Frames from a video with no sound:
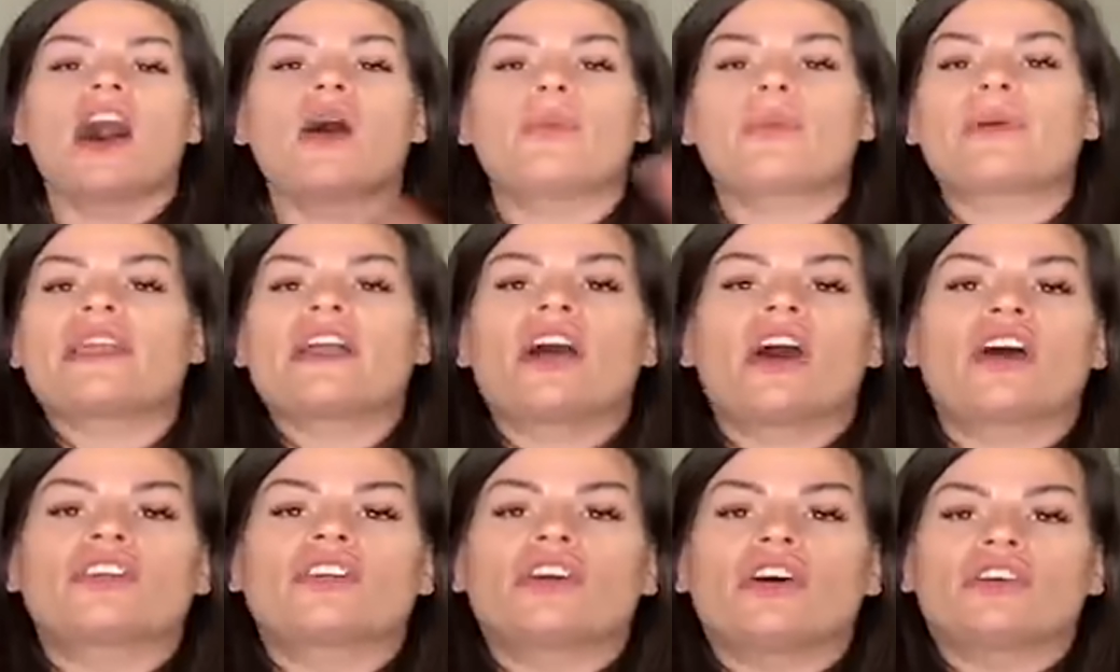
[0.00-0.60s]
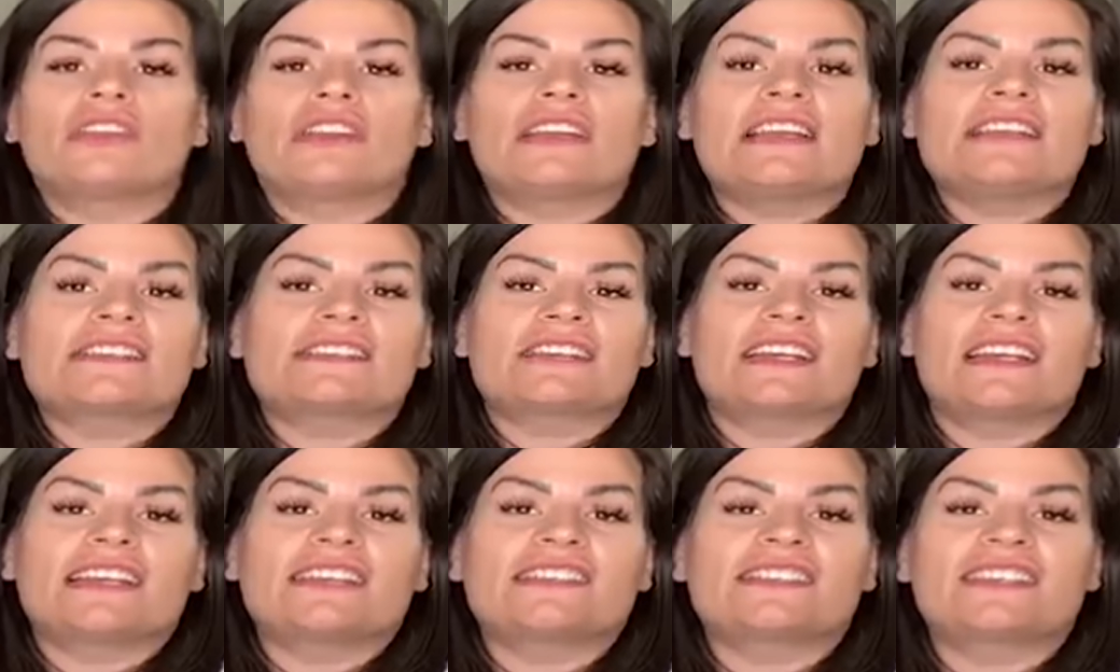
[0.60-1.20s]
We all know
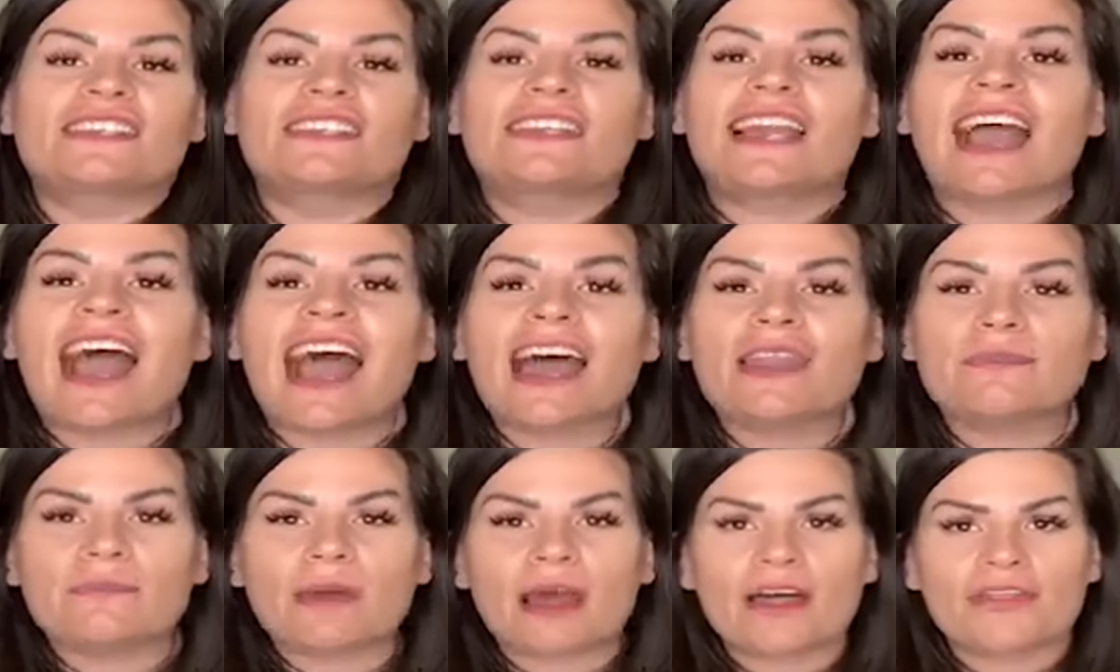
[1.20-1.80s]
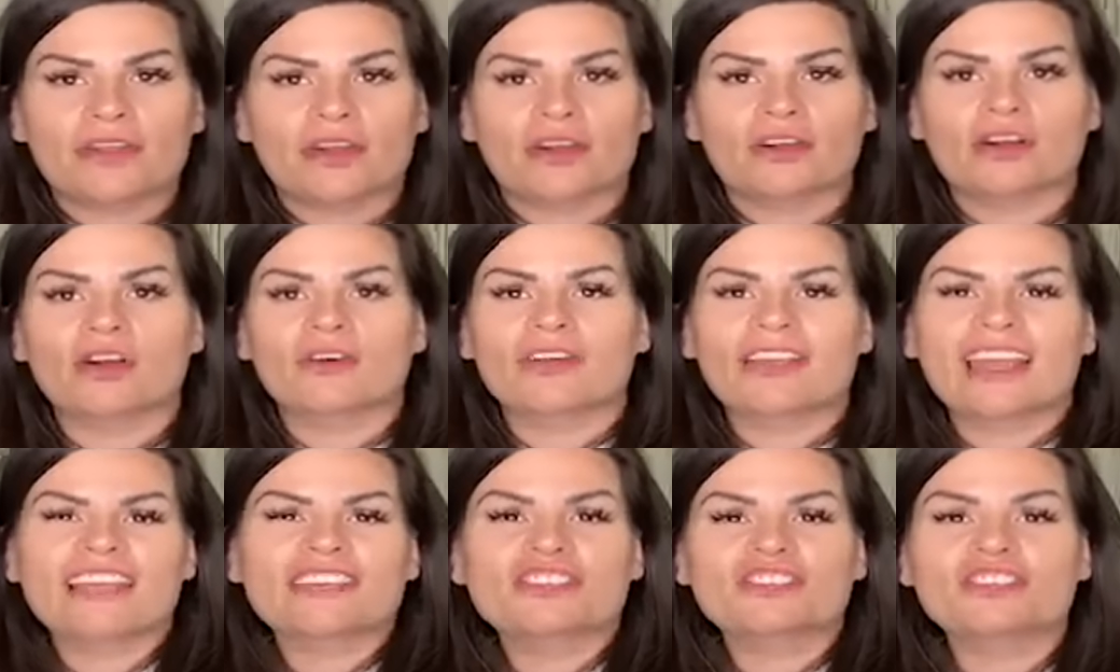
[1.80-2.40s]
Lisa is the godmother, okay?